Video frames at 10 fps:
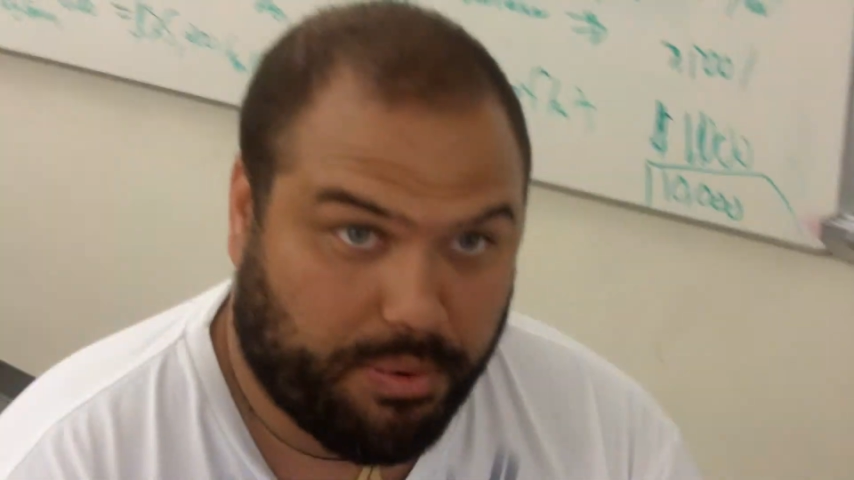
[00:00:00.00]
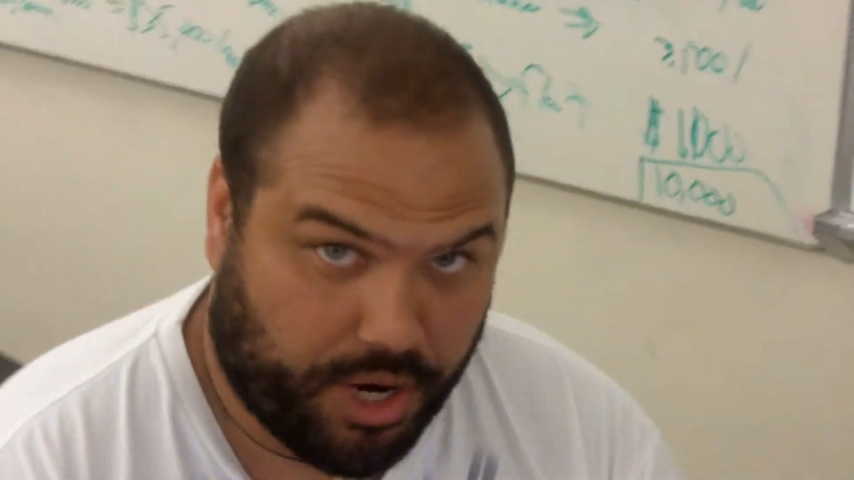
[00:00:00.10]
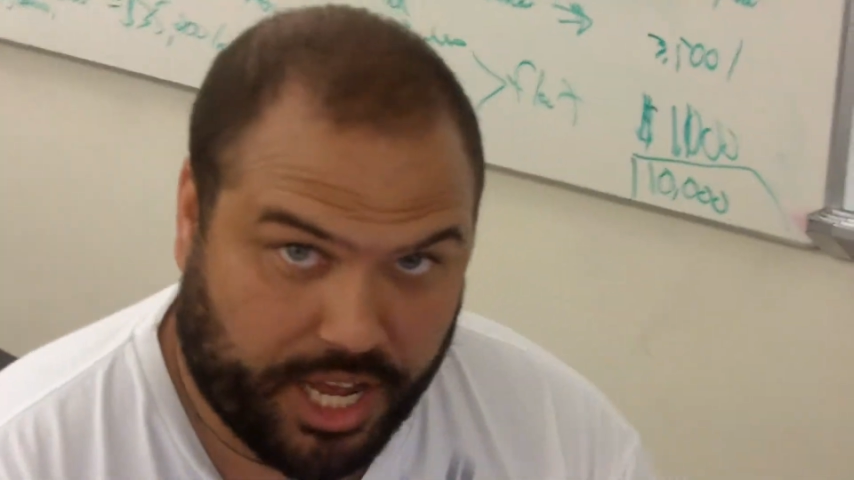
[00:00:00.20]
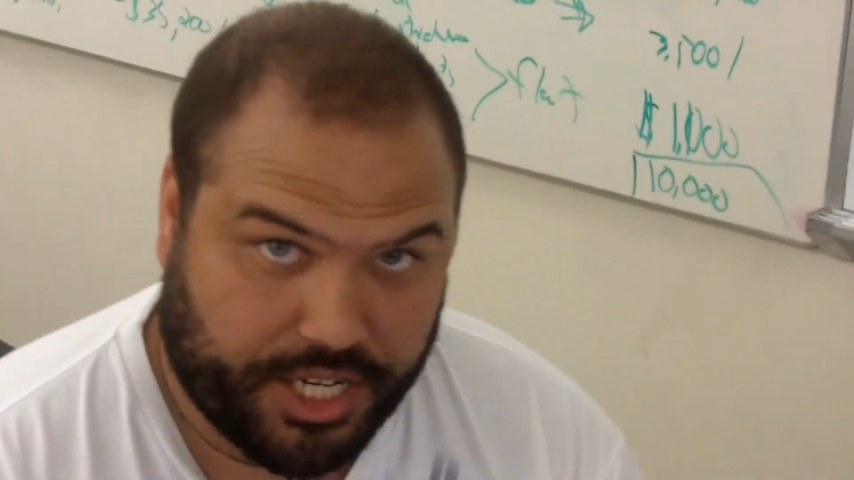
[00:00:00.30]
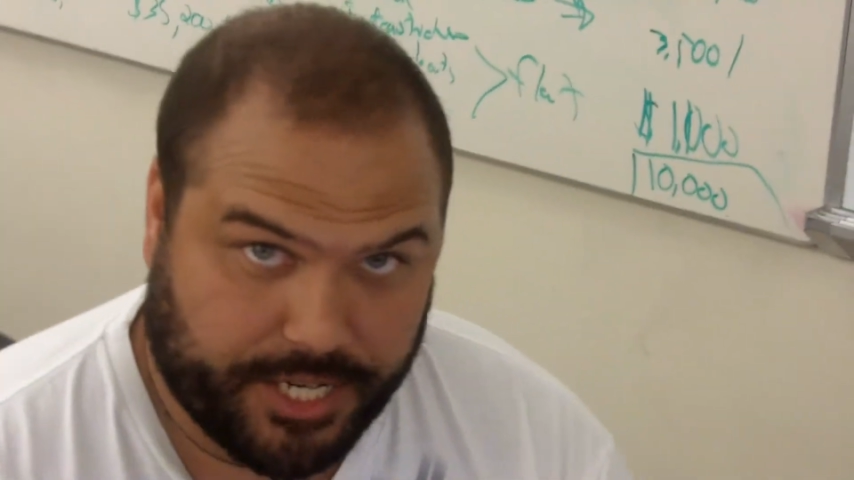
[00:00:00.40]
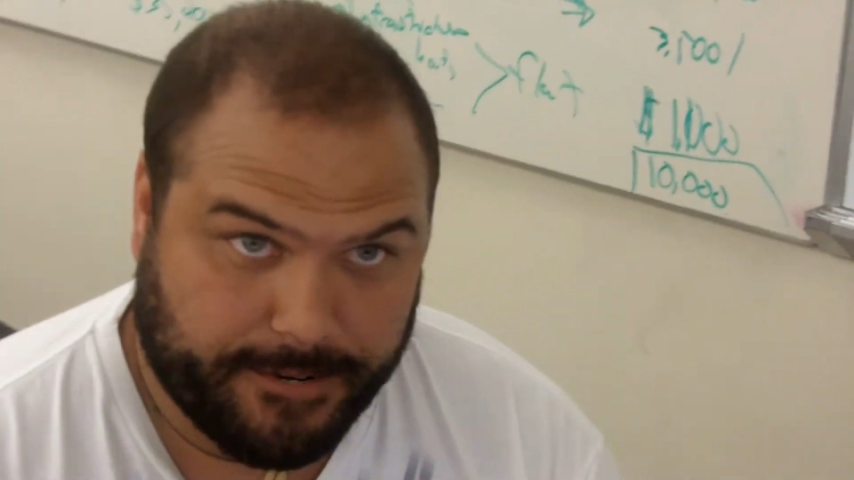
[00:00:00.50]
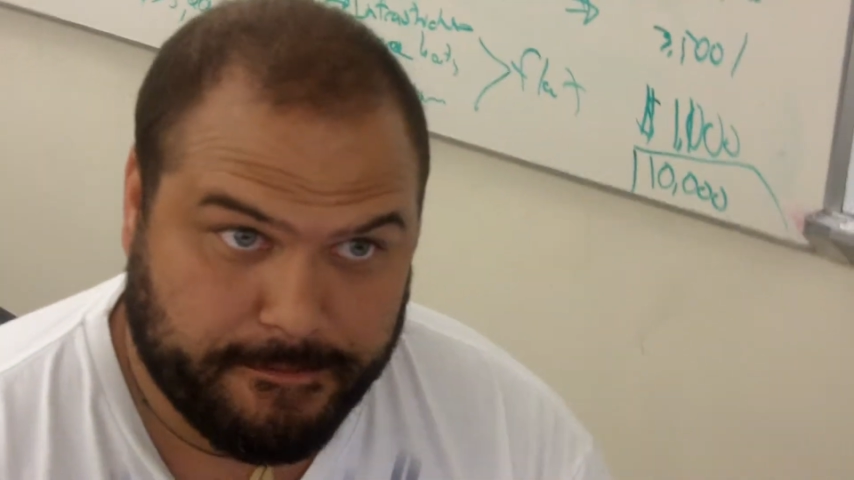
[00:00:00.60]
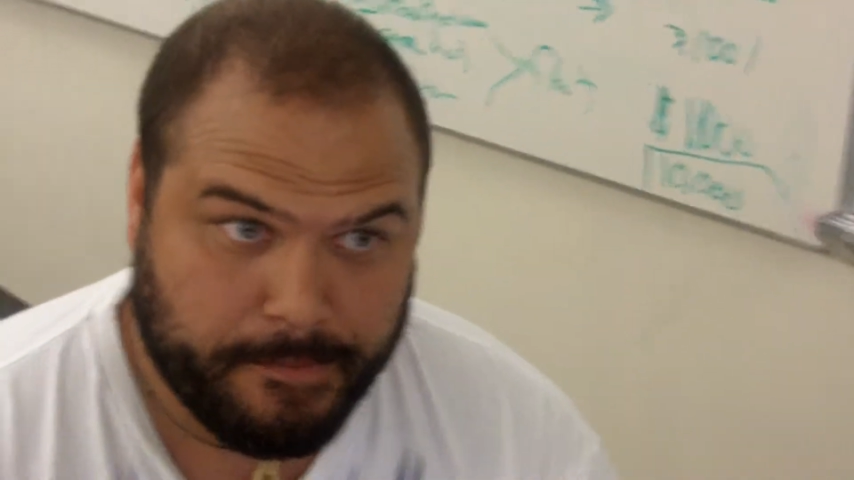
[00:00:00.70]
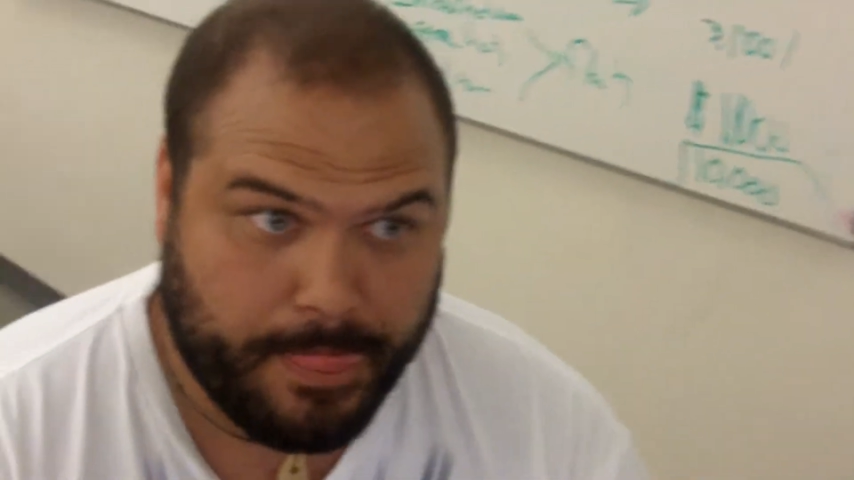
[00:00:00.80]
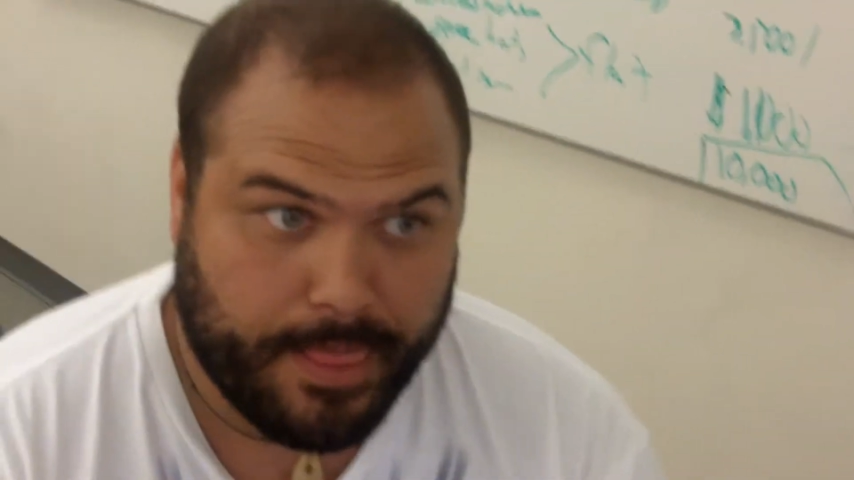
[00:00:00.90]
production.
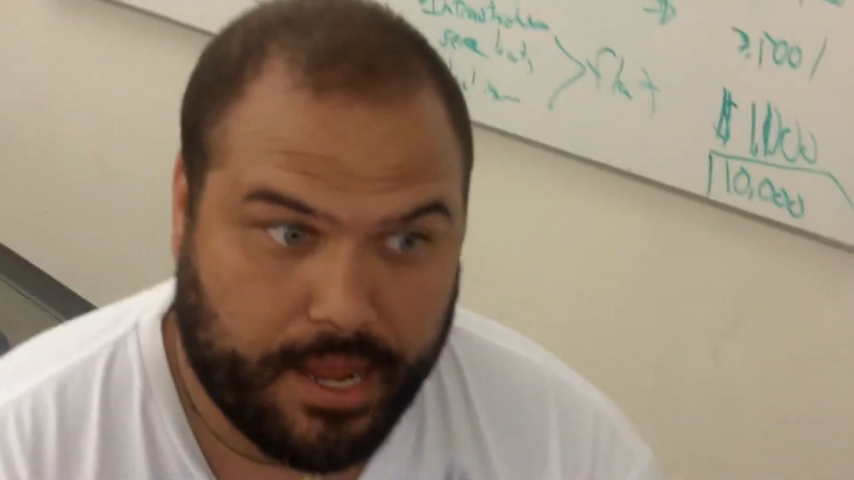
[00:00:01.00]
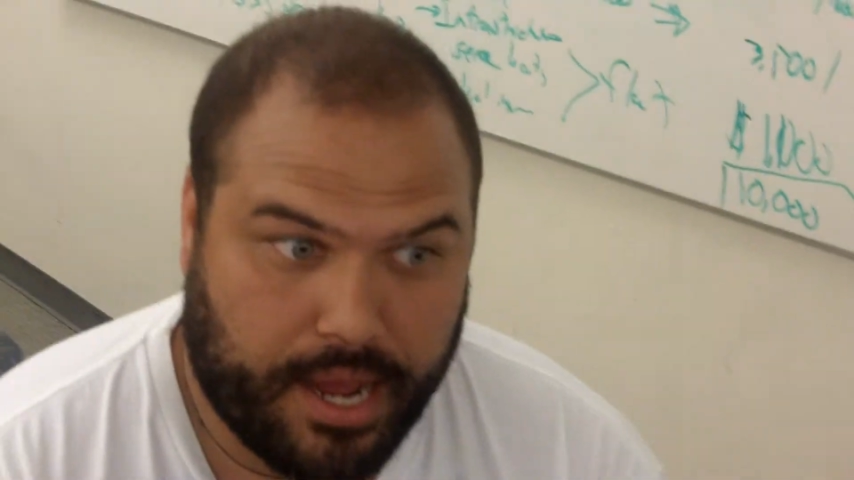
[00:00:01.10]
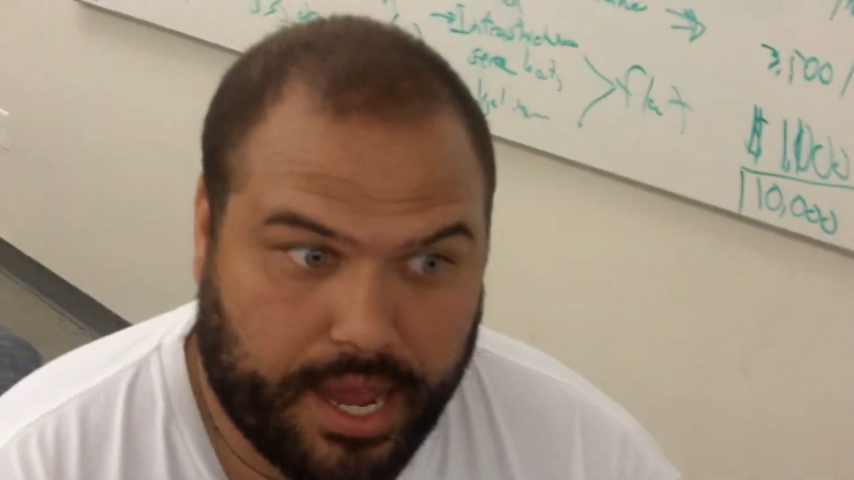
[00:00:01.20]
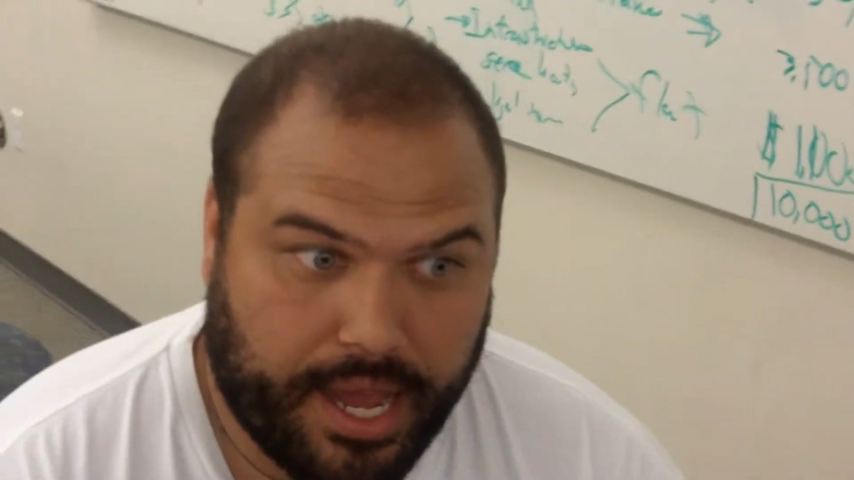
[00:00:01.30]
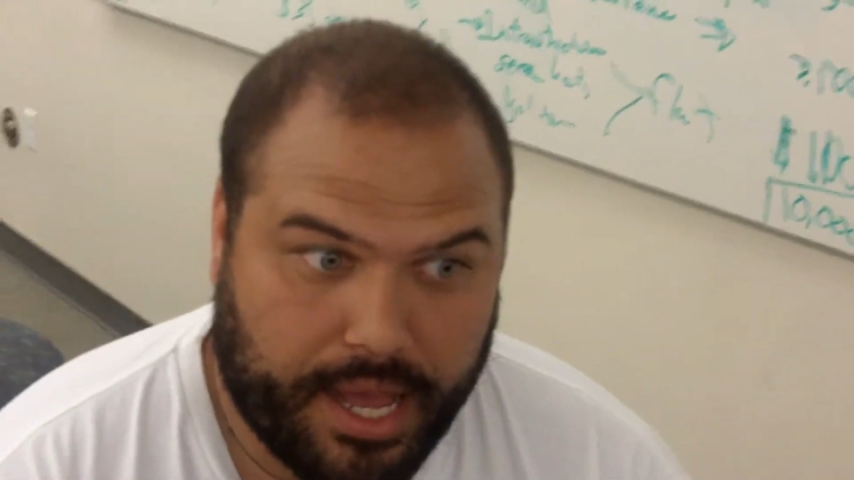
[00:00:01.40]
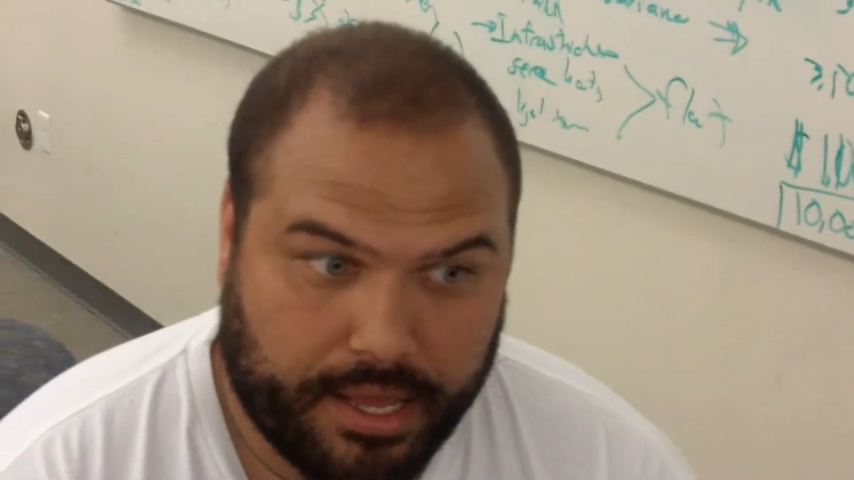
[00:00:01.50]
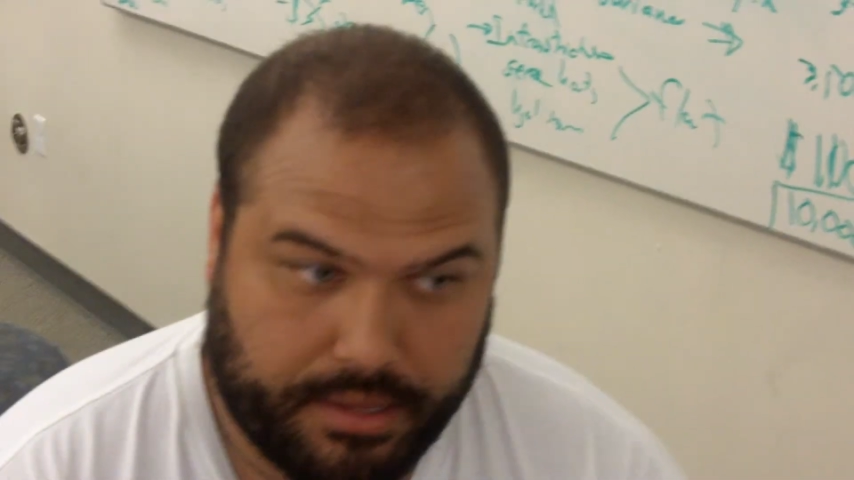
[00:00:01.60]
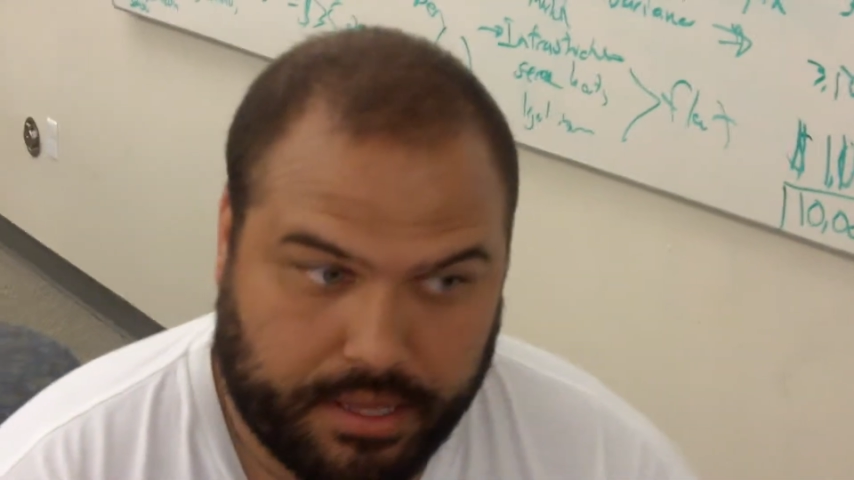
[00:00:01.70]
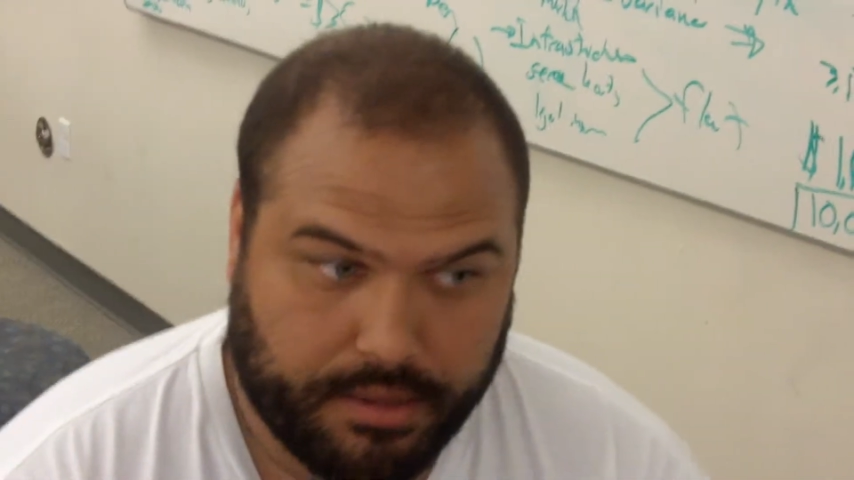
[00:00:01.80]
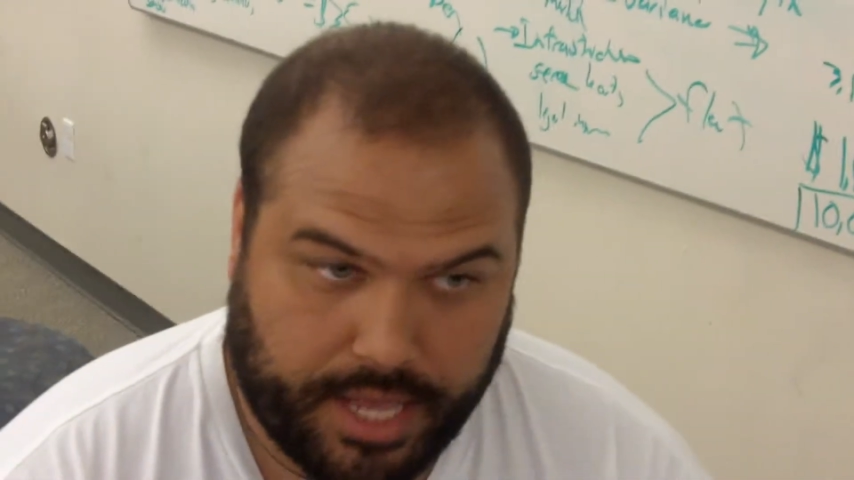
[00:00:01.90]

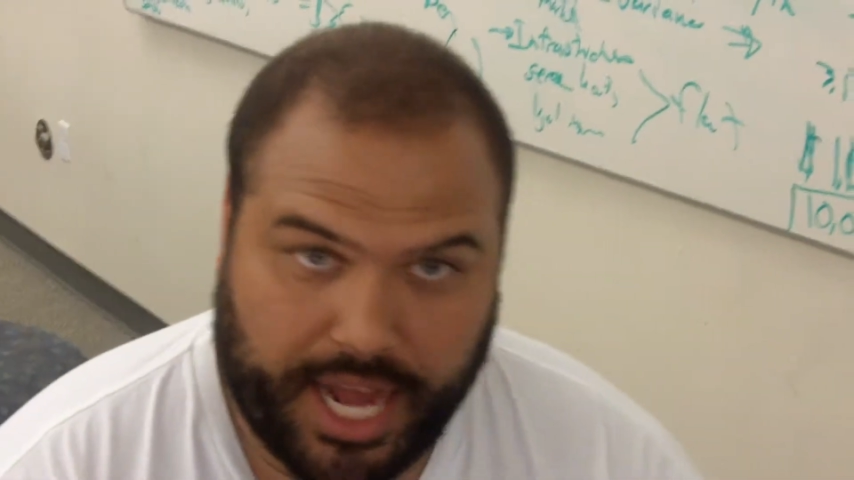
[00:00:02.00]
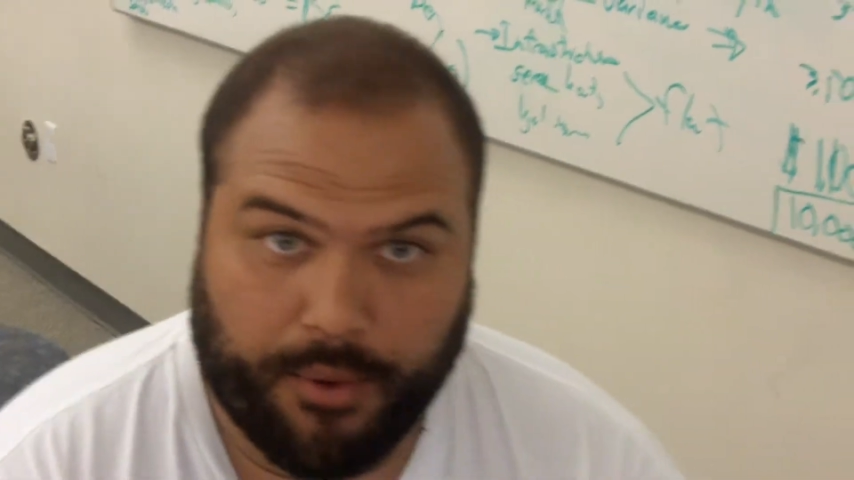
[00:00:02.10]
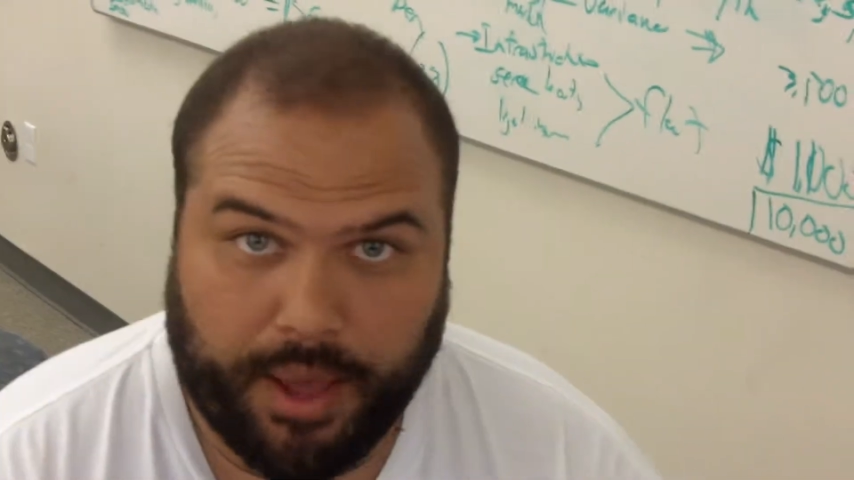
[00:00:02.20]
Getting